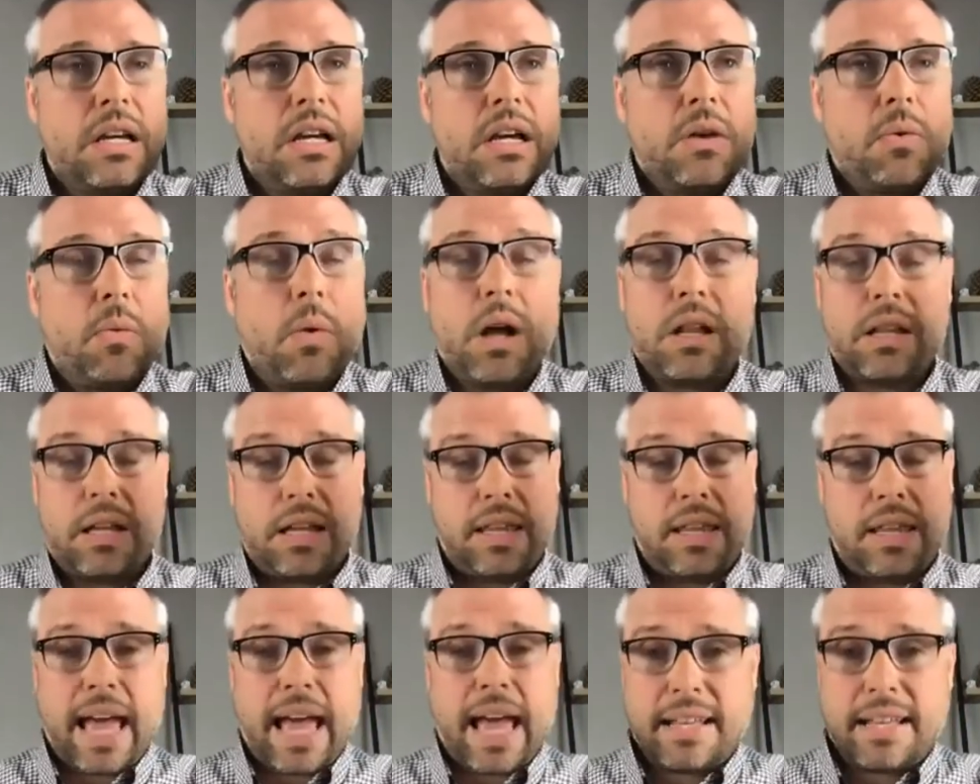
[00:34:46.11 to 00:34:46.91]
Well, in
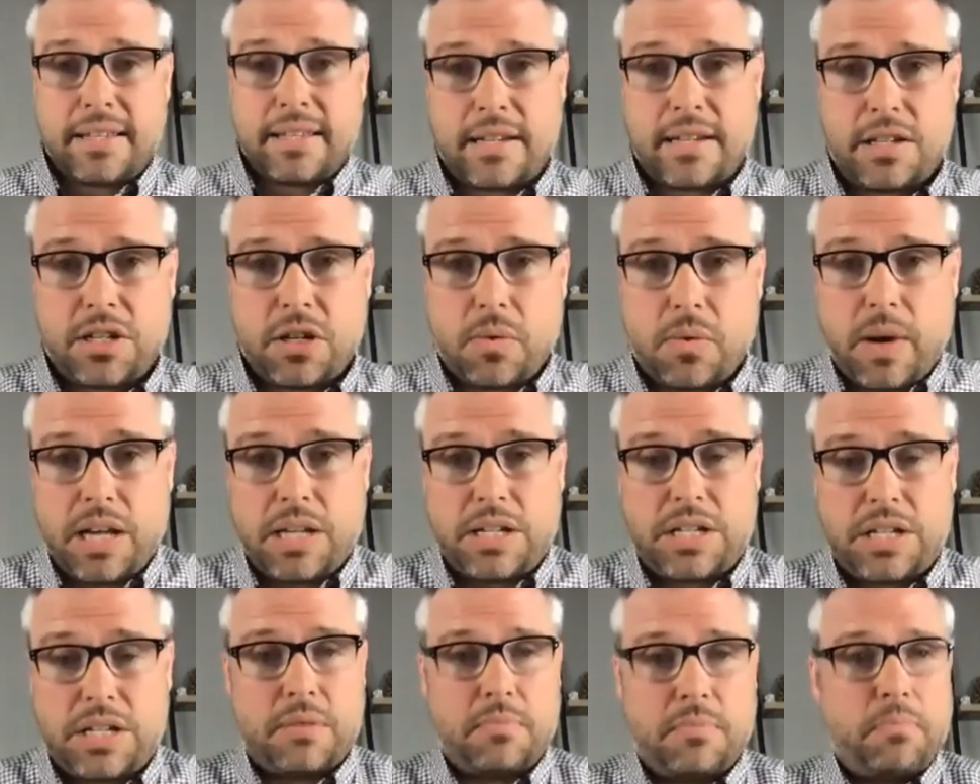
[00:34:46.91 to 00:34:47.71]
that
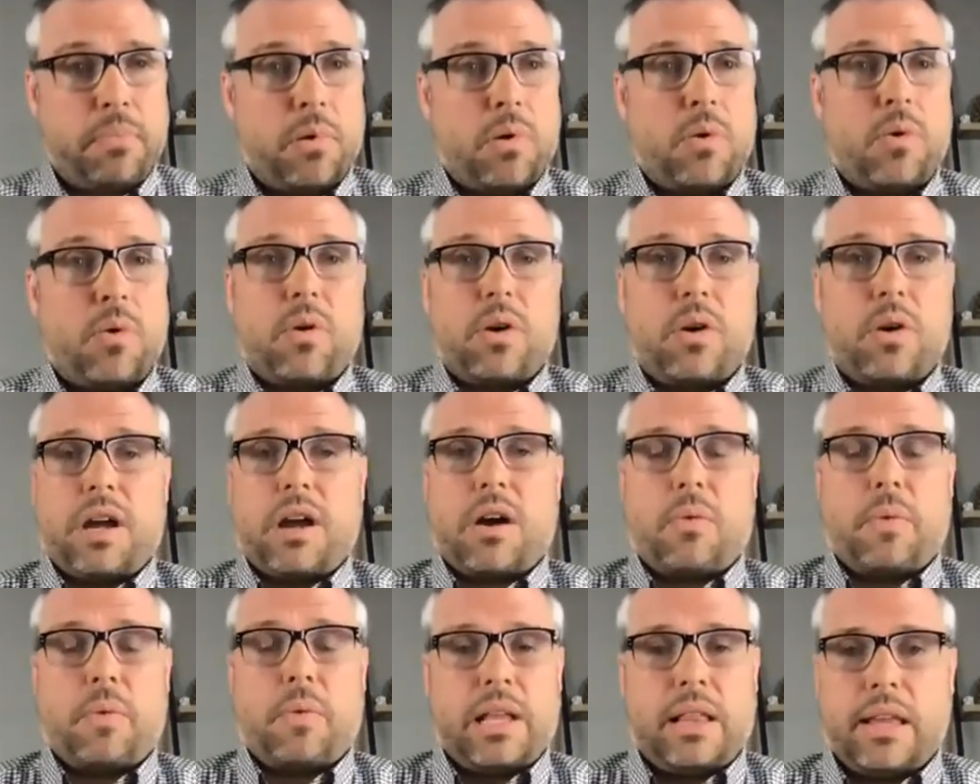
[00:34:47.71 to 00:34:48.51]
situation, boy,
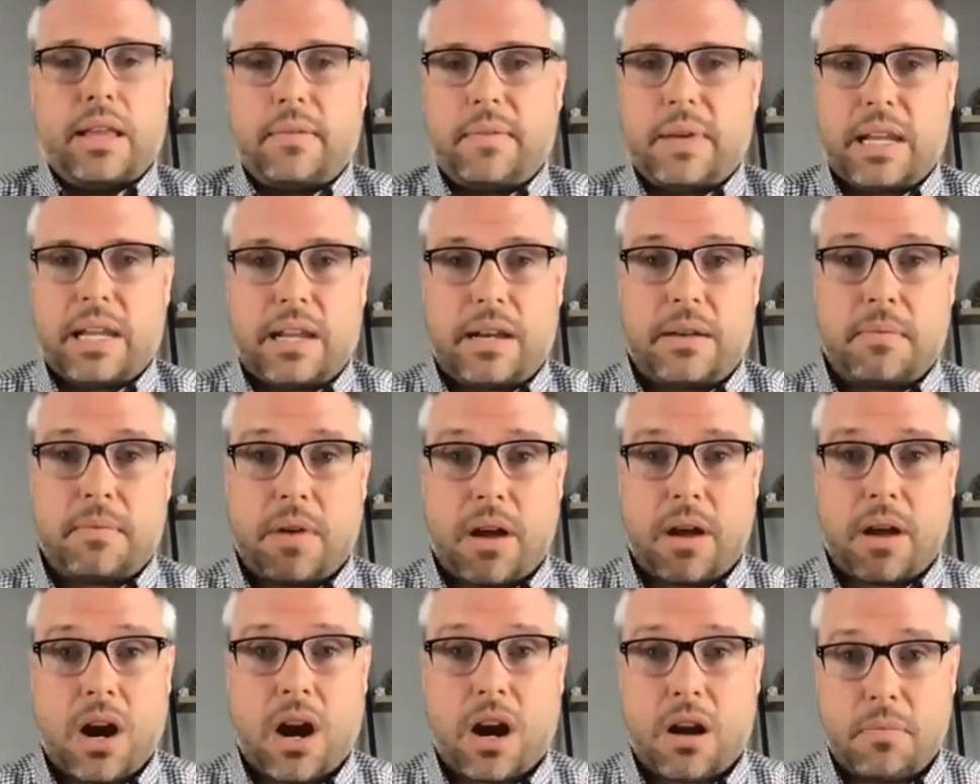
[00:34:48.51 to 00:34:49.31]
are we limited
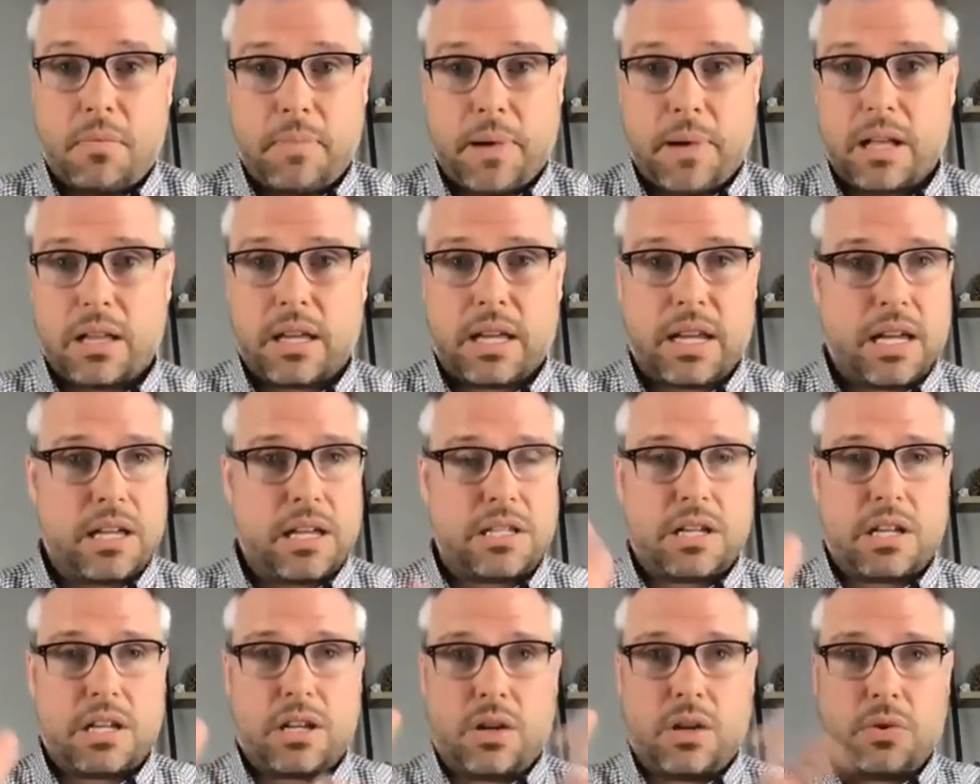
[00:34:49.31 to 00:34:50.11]
in our ability
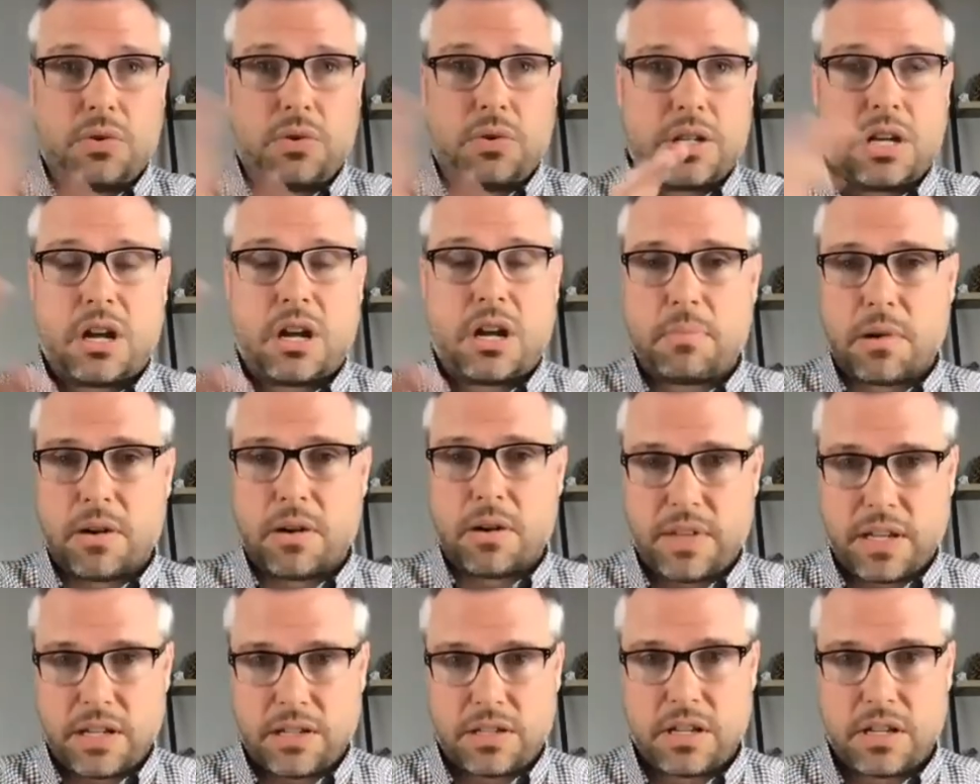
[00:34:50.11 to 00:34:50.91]
to use a number of
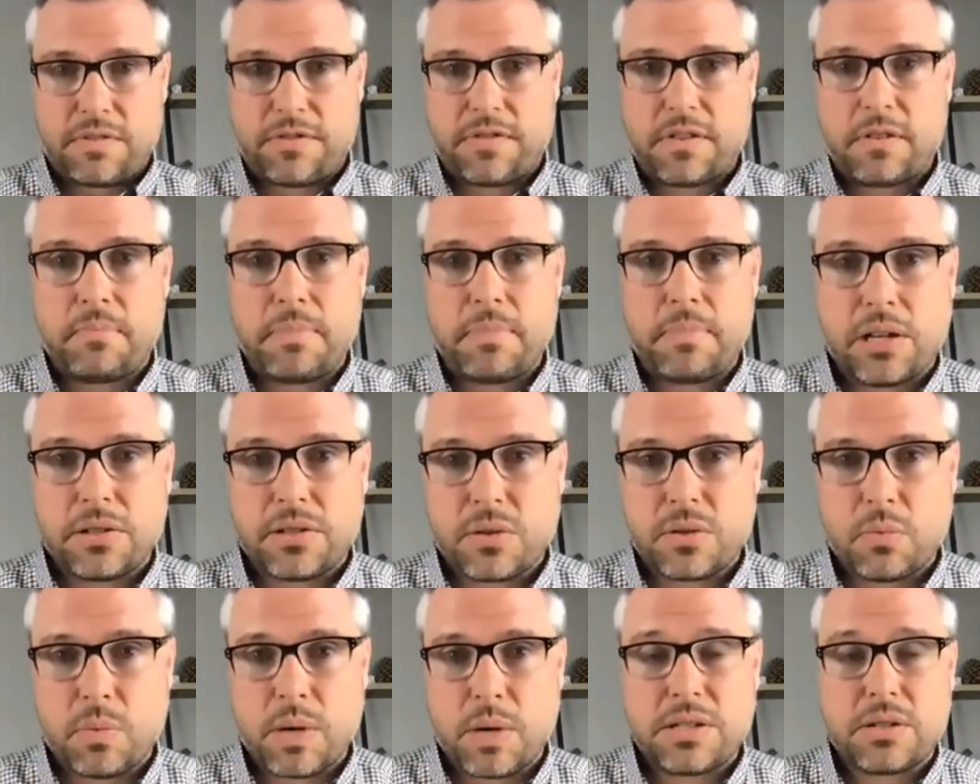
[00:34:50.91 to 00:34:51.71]
these different bells
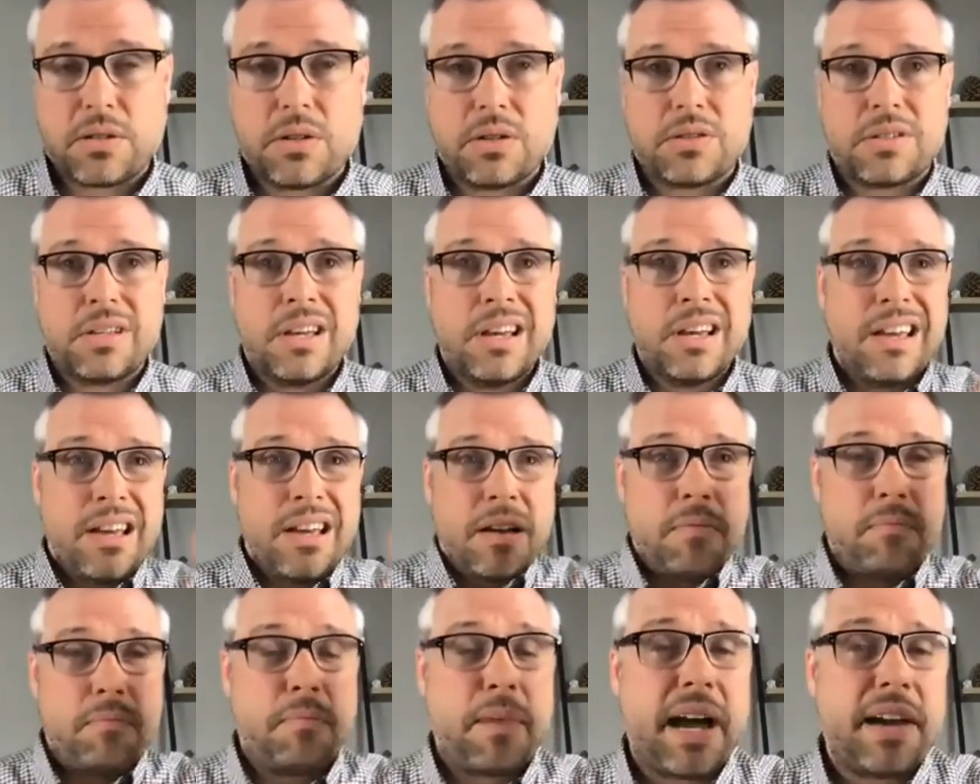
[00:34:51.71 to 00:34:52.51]
and whistles.
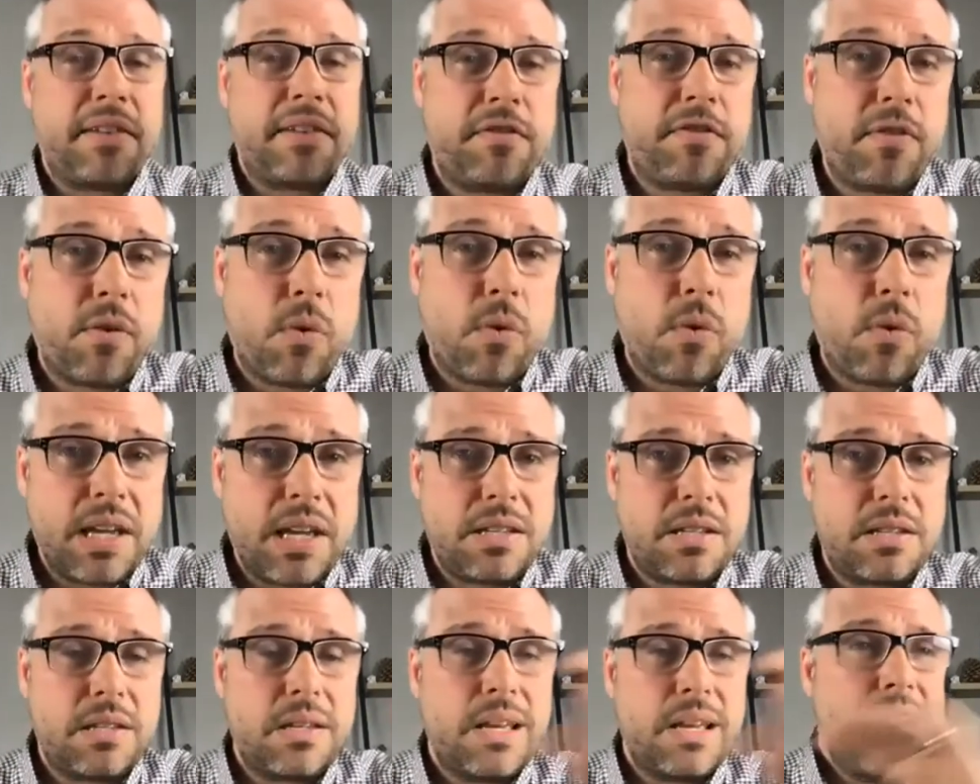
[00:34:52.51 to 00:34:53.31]
My
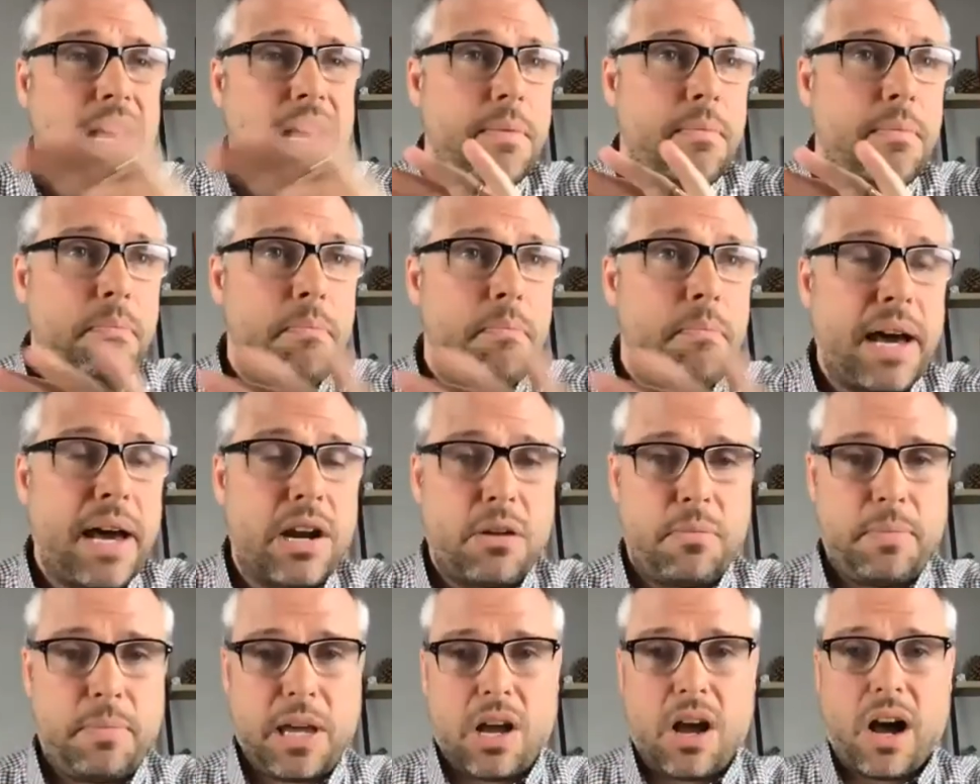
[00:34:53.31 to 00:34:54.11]
voice
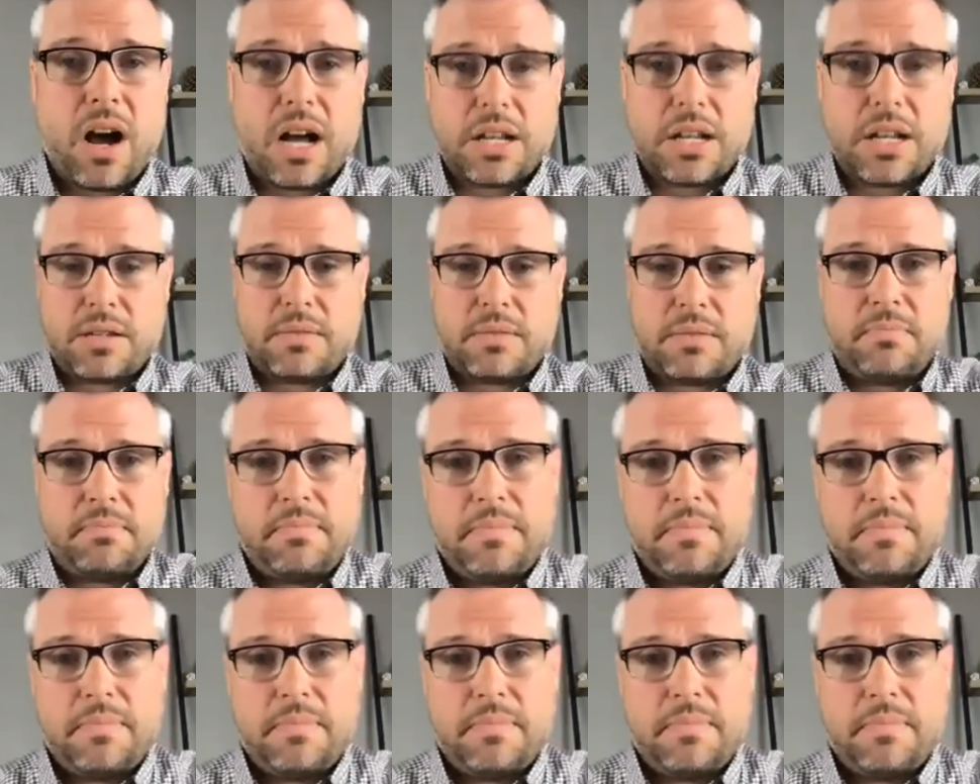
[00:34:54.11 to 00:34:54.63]
better be awesome.